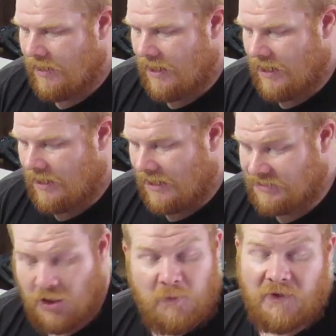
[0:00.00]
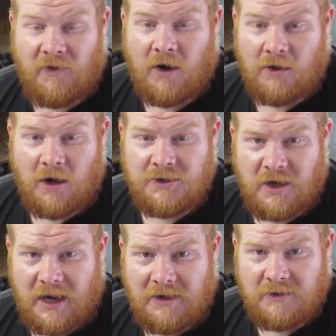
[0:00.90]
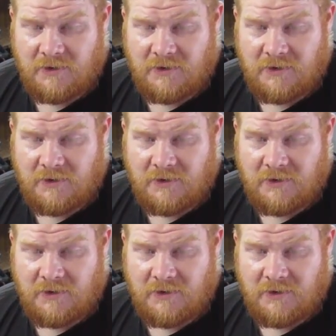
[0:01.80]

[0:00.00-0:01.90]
And I do prefer a larger handle,